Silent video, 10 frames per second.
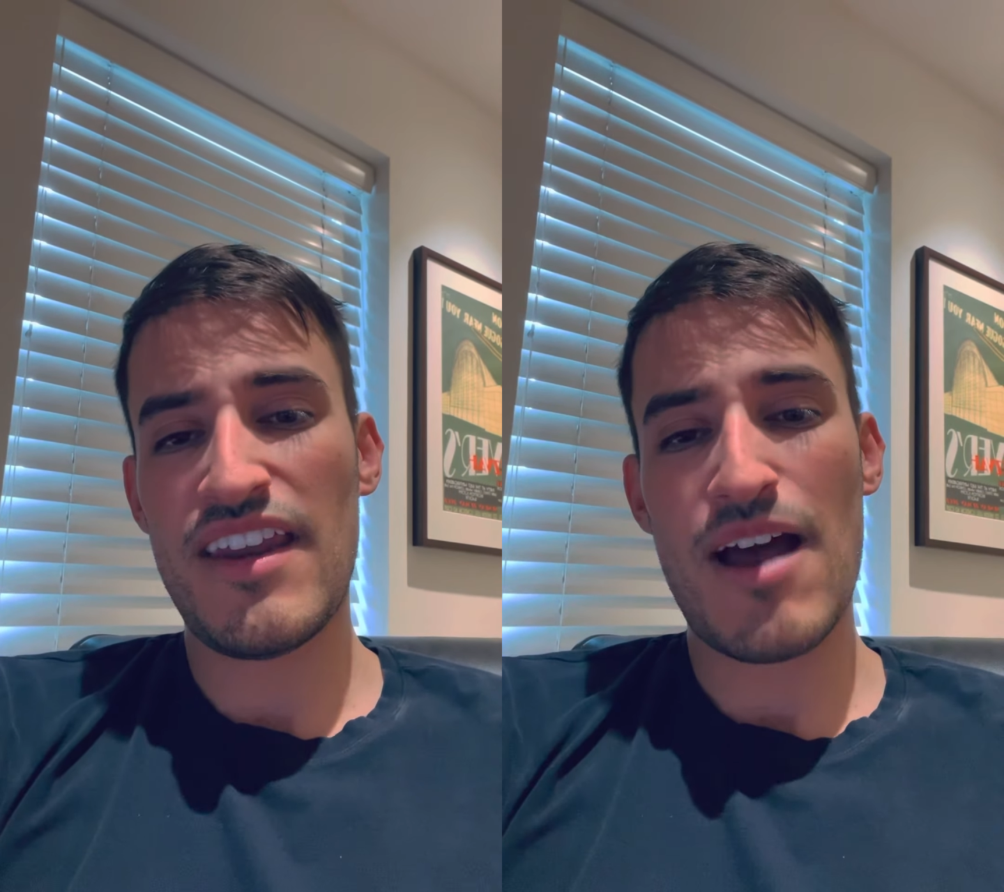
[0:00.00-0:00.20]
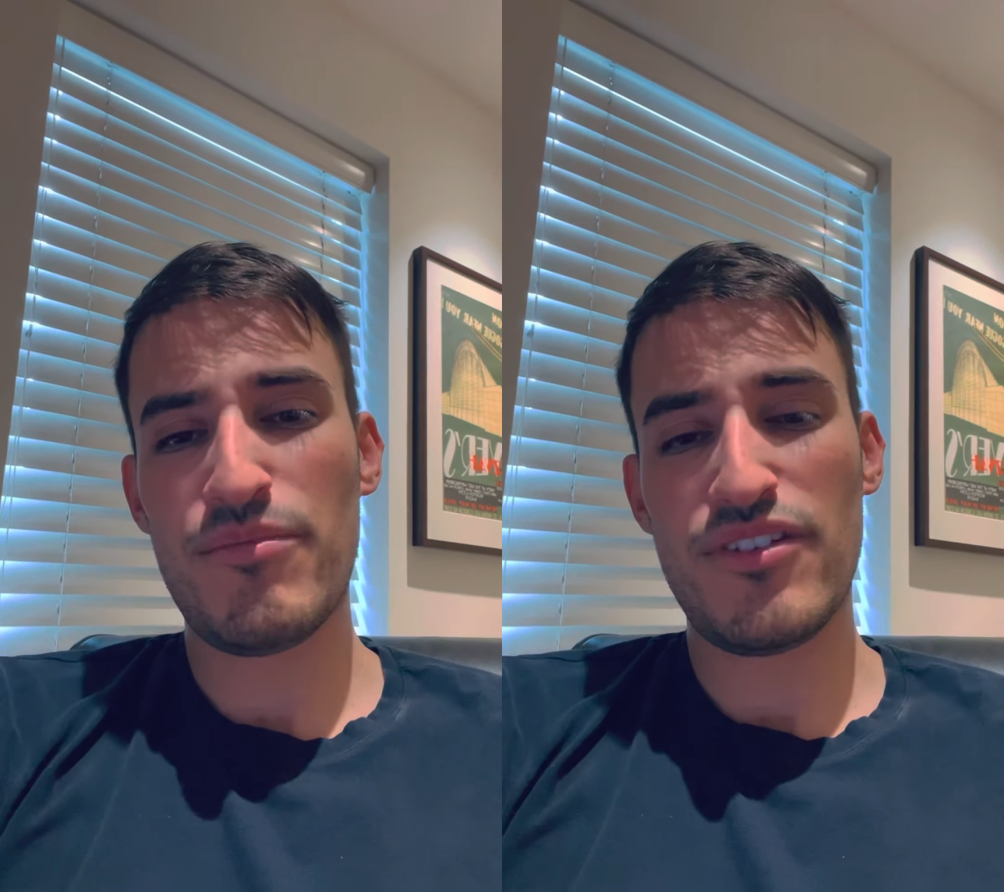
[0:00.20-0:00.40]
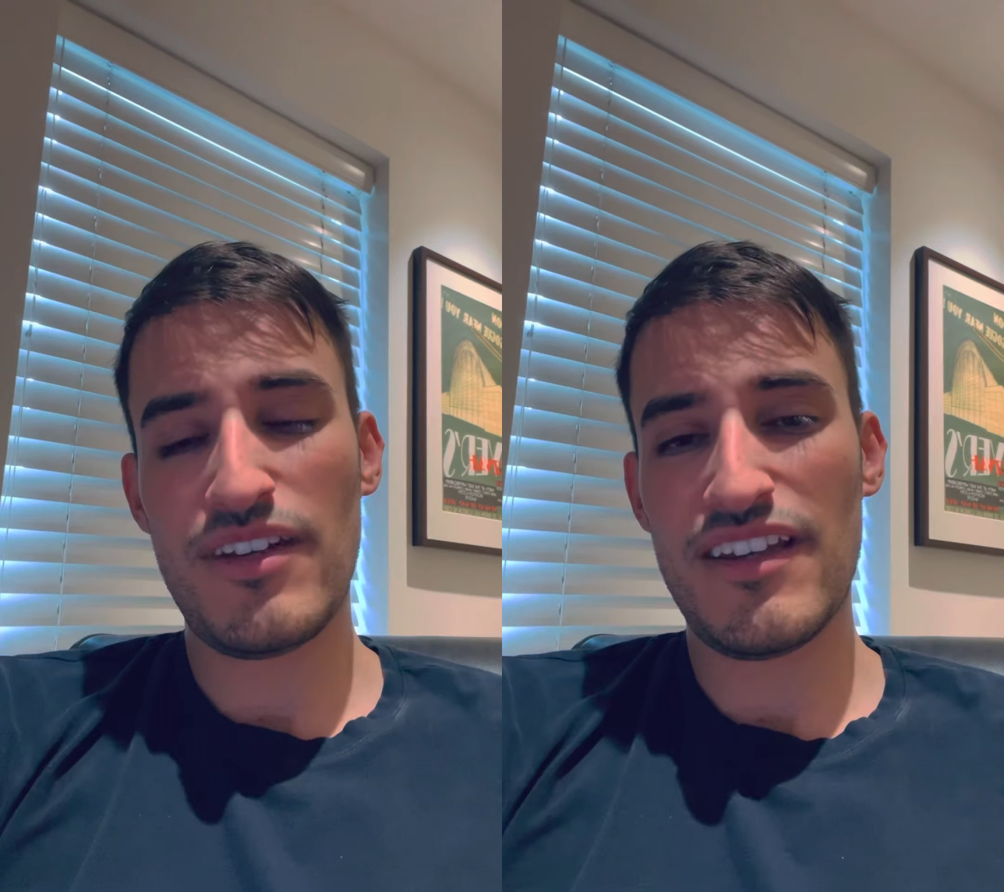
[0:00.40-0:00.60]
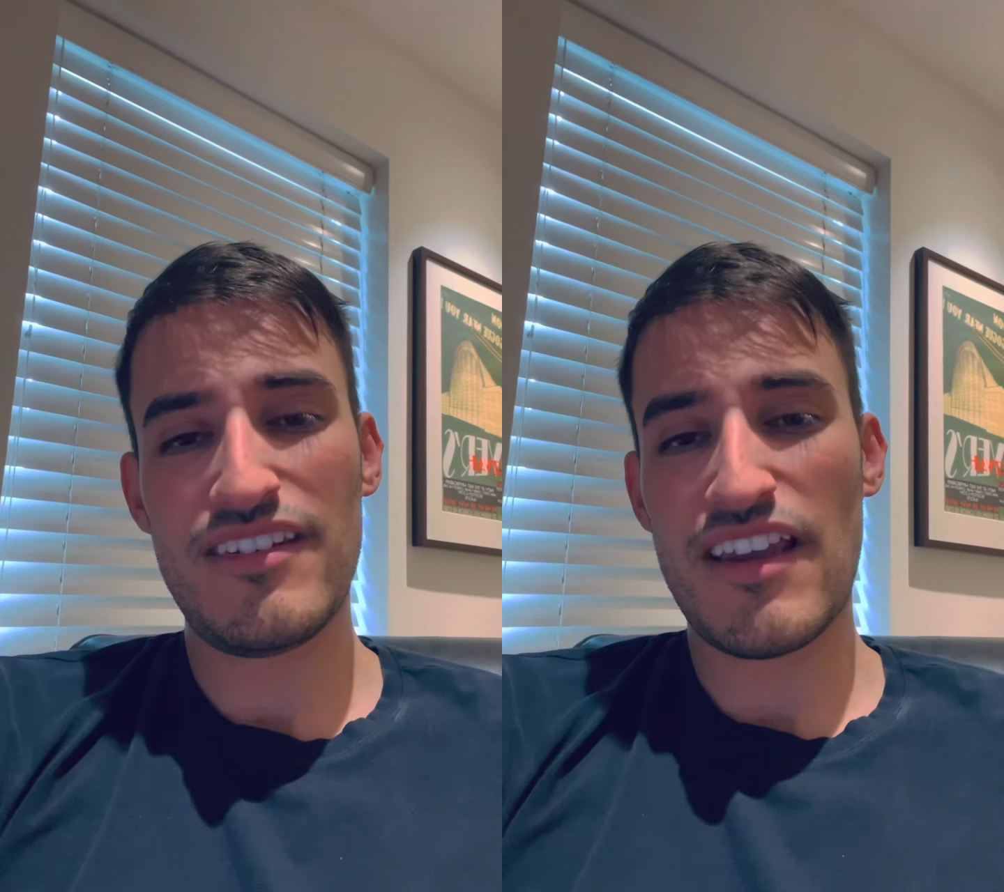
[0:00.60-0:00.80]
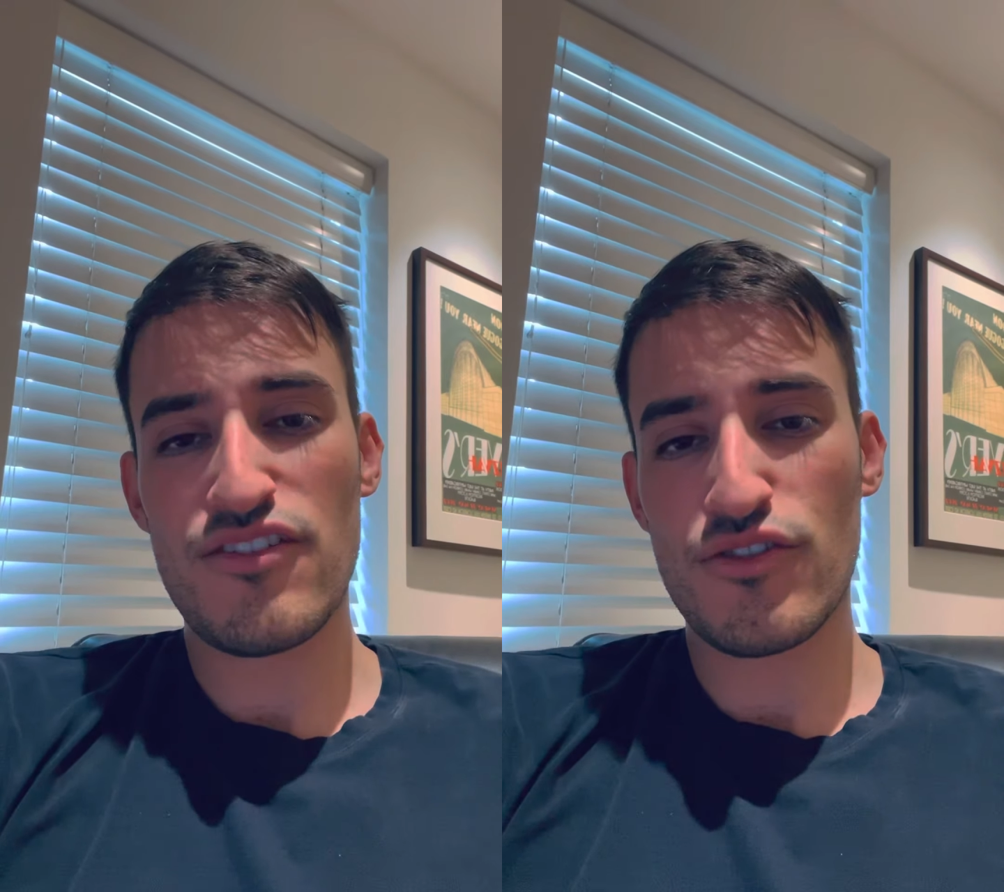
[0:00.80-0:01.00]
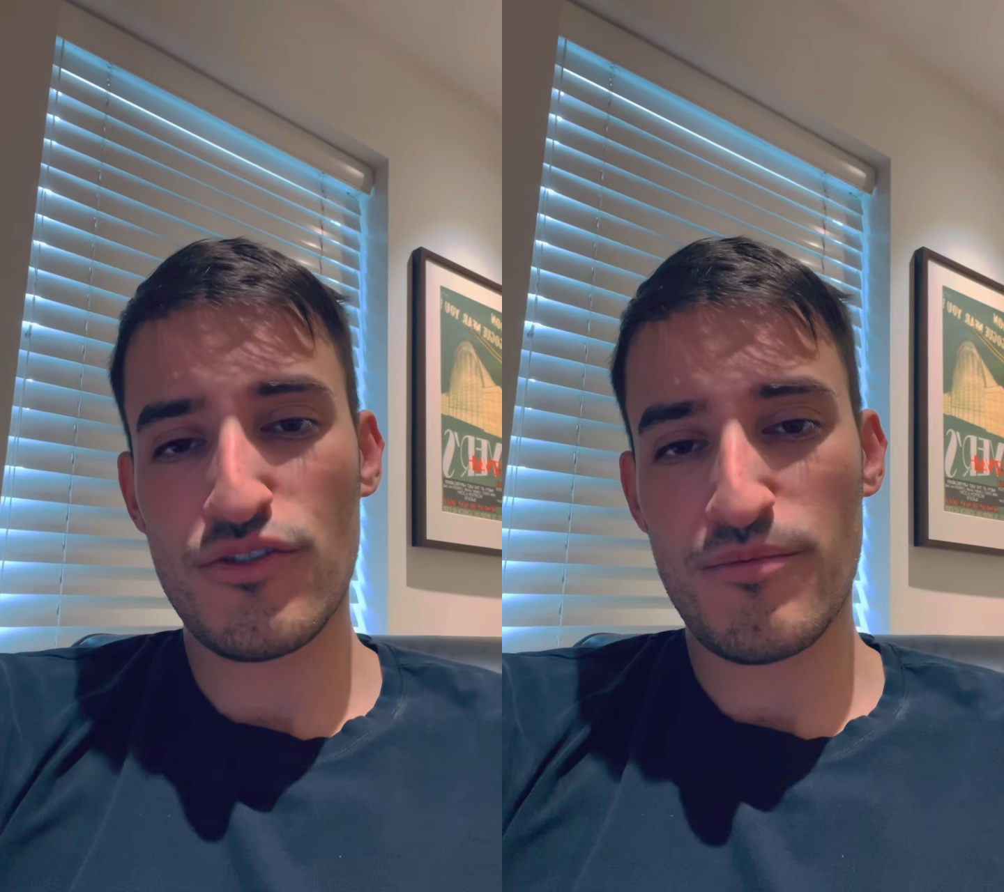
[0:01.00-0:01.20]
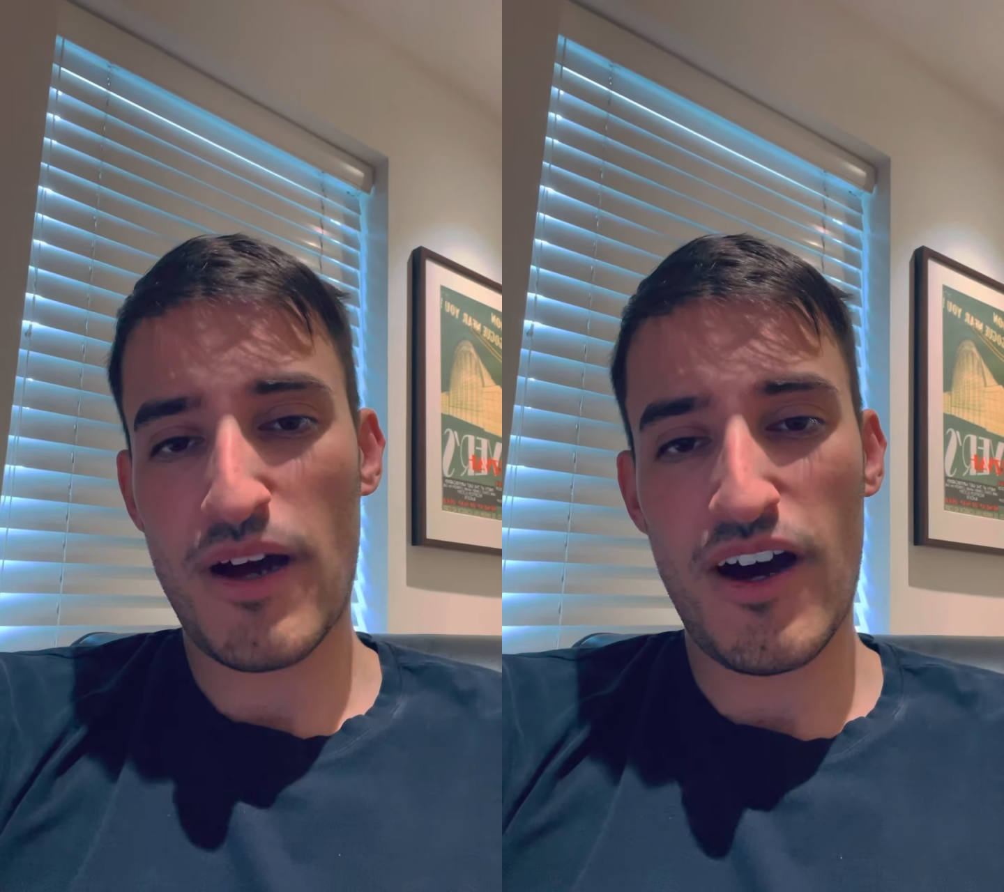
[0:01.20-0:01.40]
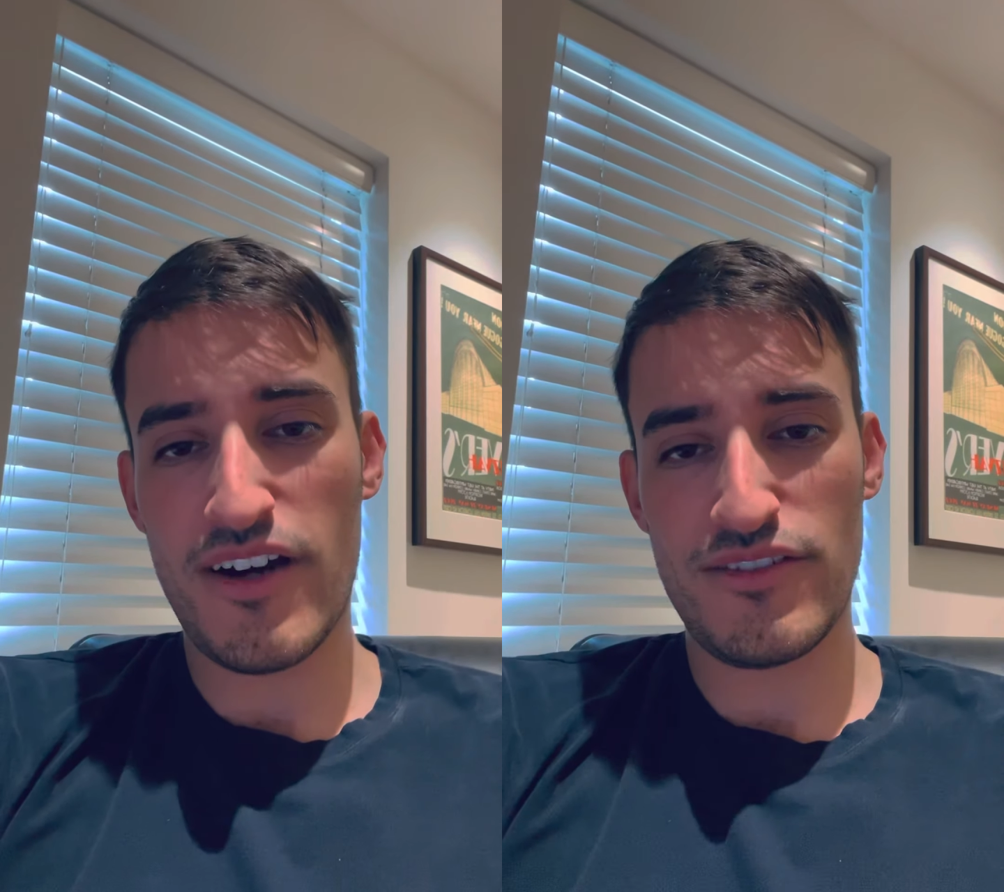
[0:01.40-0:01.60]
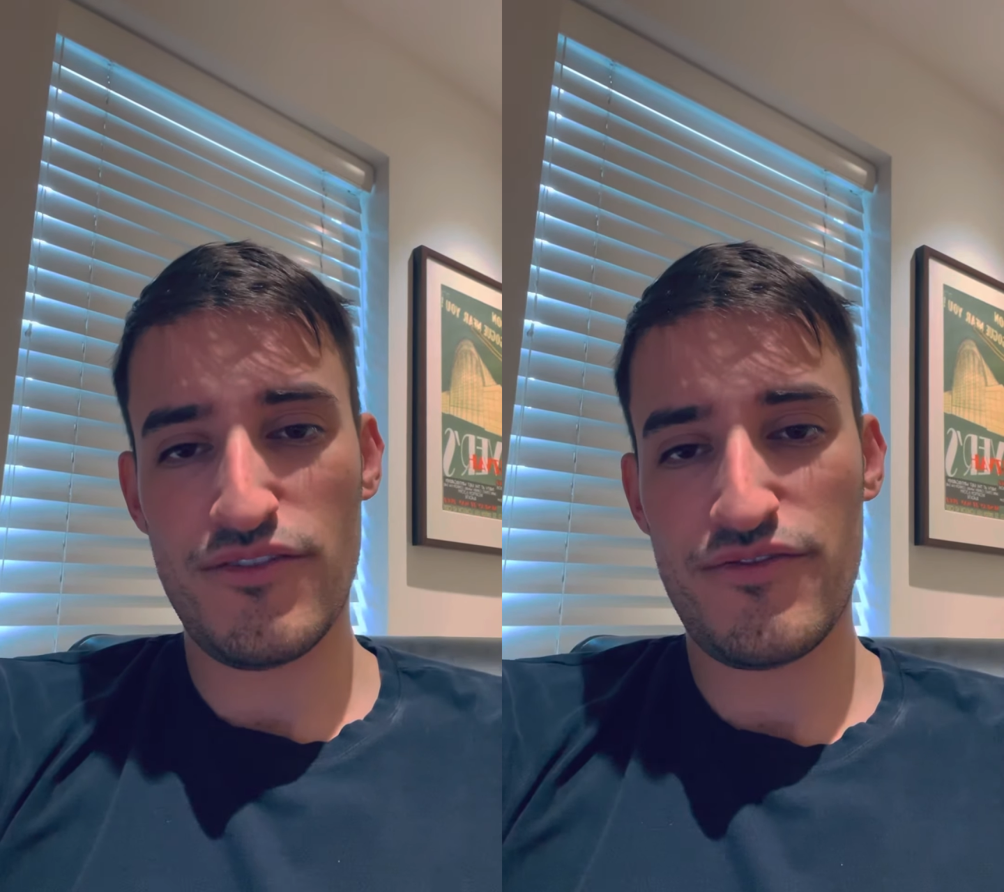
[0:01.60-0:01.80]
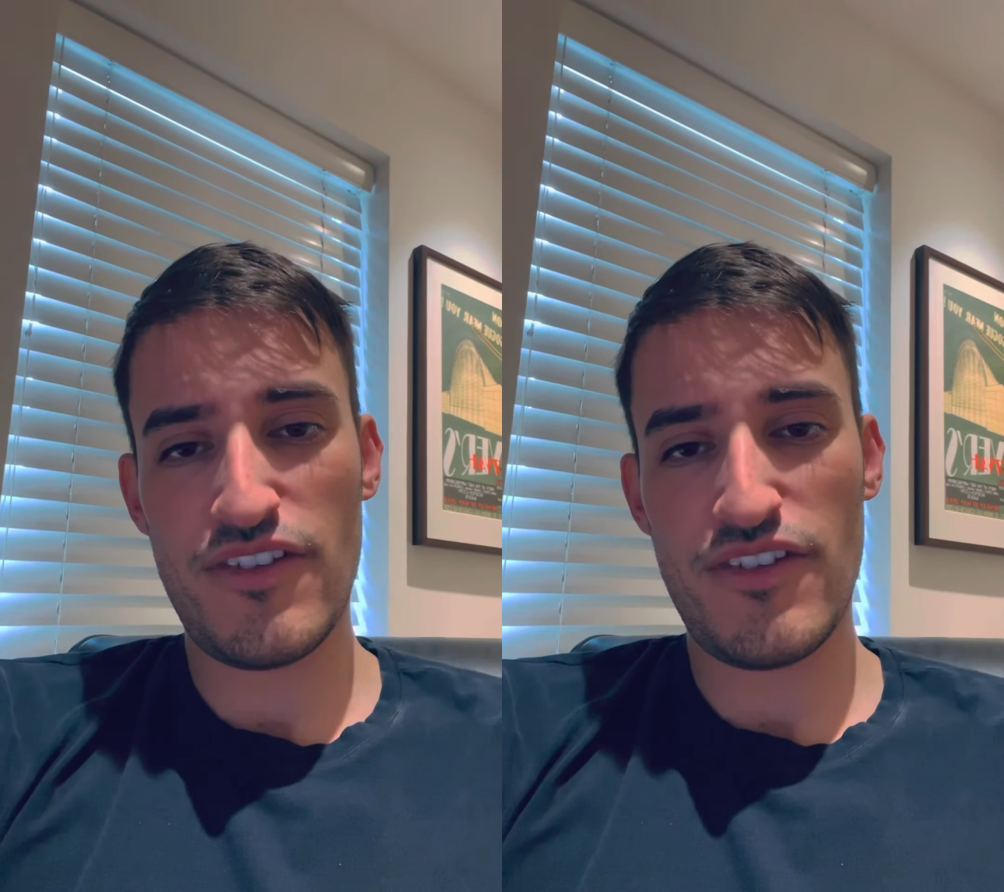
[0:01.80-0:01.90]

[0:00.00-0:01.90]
absolutely essential part of,